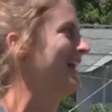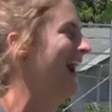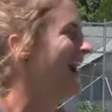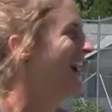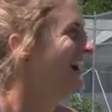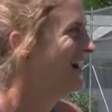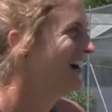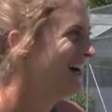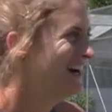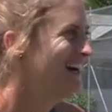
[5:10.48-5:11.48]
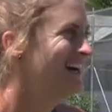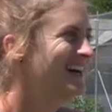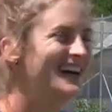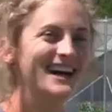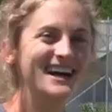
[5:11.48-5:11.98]
yeah. How do
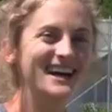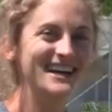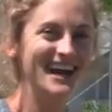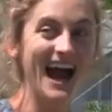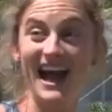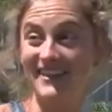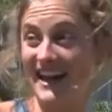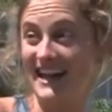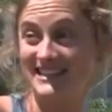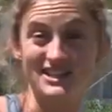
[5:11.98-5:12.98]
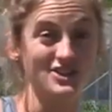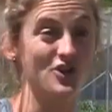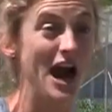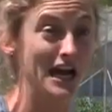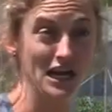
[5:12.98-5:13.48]
I get there?" Yeah, and then I get to the
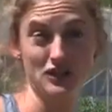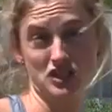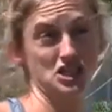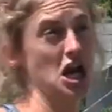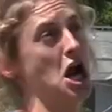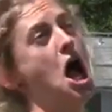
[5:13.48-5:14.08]
track, and I was just like,